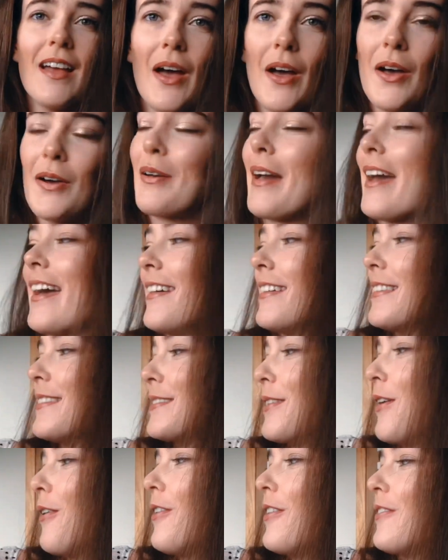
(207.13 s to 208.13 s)
Okay,
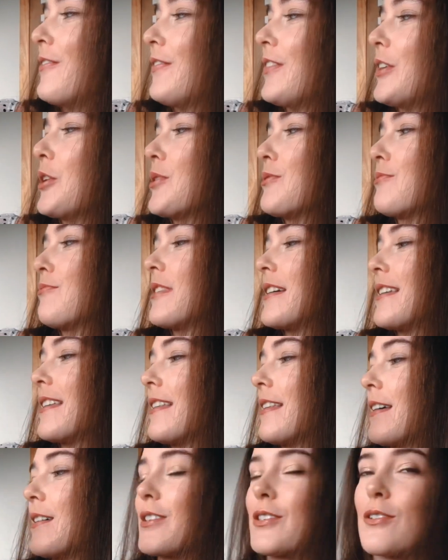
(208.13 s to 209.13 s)
so it feels really
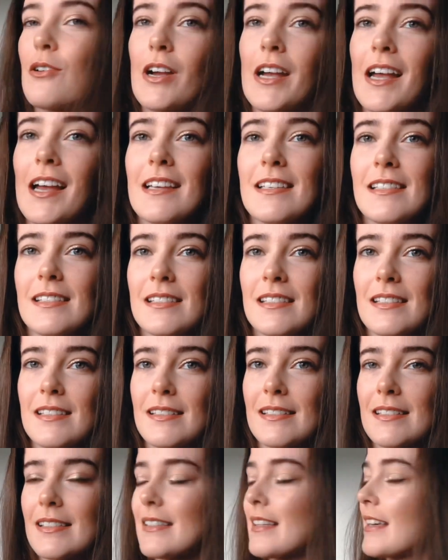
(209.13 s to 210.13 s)
luxurious.
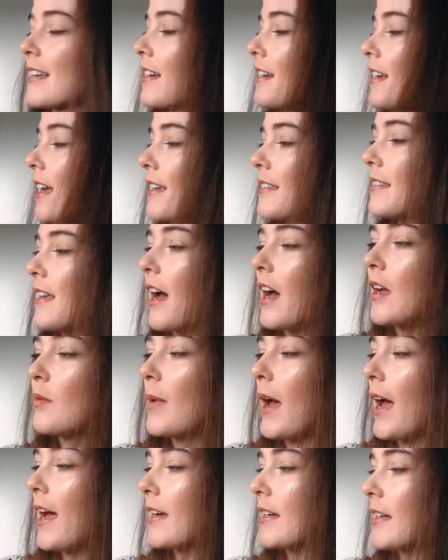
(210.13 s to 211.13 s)
It's like a nice
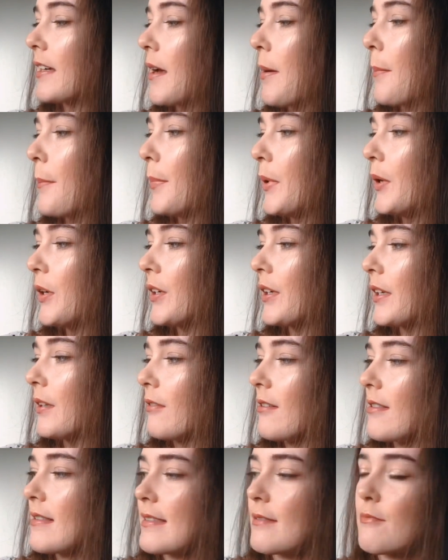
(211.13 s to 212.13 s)
hardback book
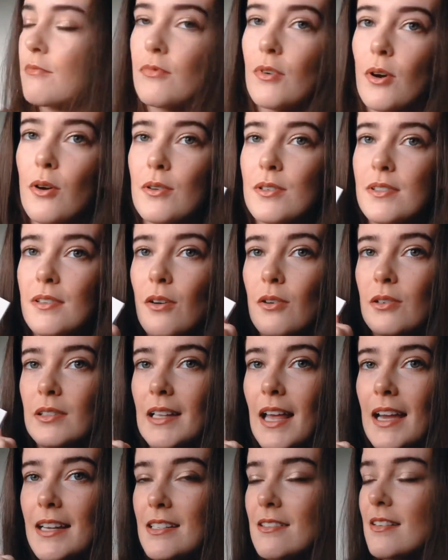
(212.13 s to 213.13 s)
with some rose gold
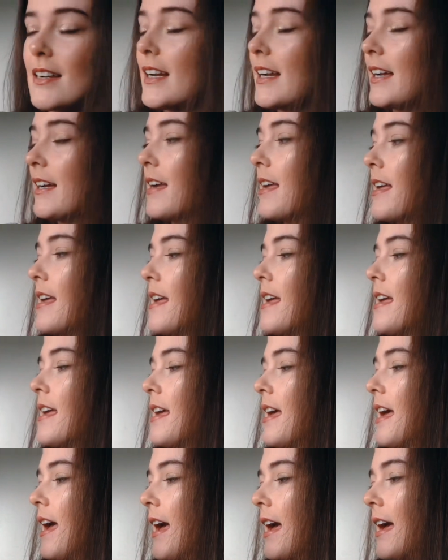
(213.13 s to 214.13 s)
lettering.
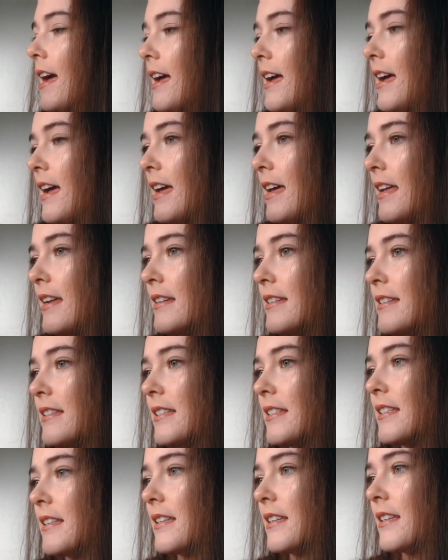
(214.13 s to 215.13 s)
And
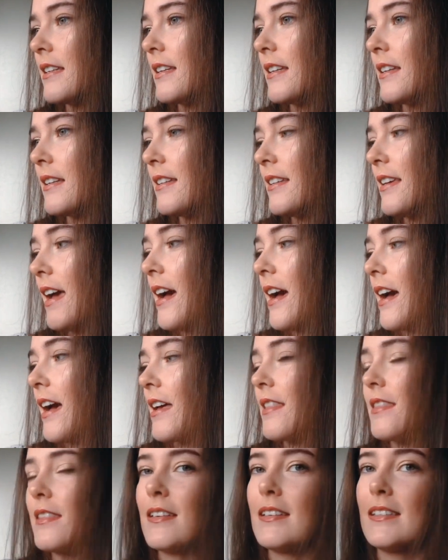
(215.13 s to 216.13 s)
yeah,
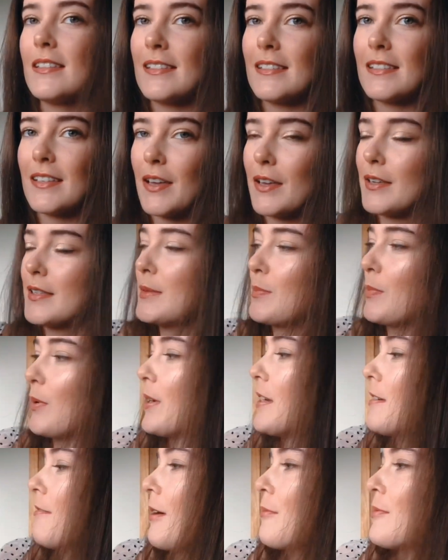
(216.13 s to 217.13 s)
this is
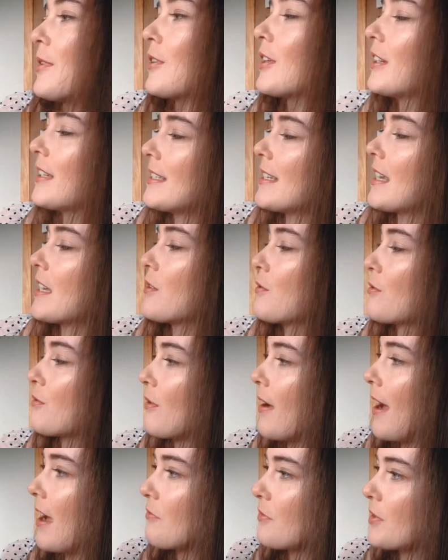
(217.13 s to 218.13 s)
pretty. I'm not gonna take you through
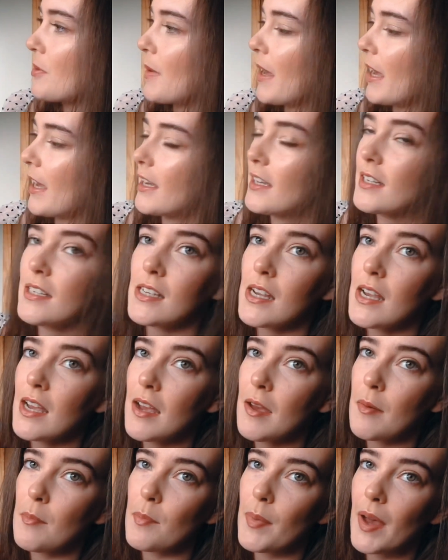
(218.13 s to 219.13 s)
every page,
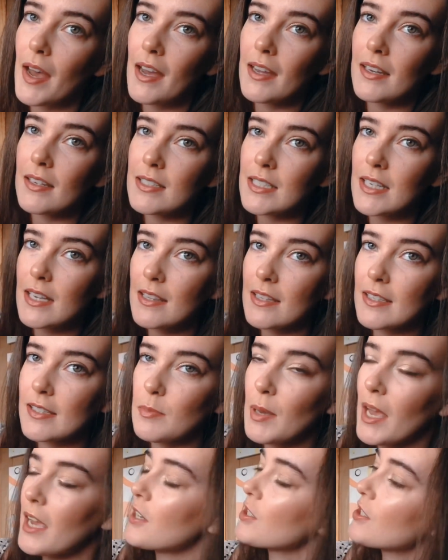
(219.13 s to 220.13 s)
but there's a
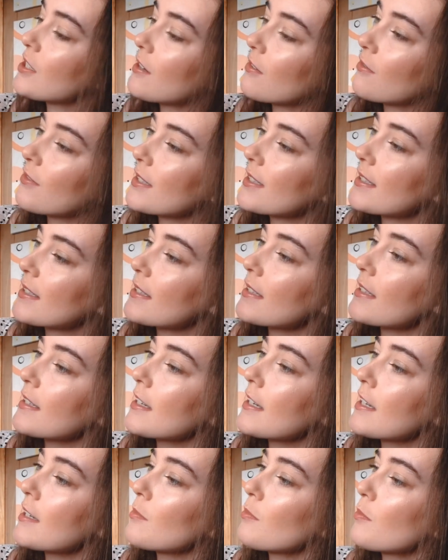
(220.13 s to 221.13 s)
page here for
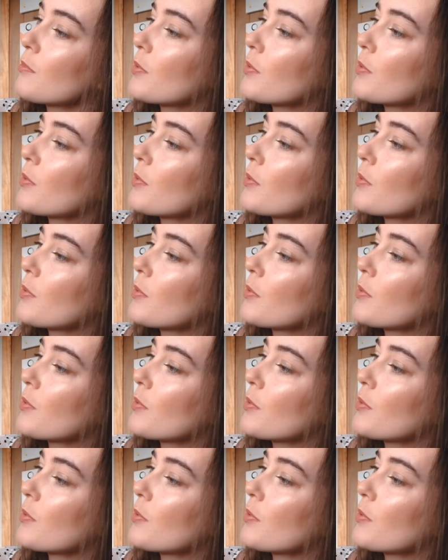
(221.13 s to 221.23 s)
sleep,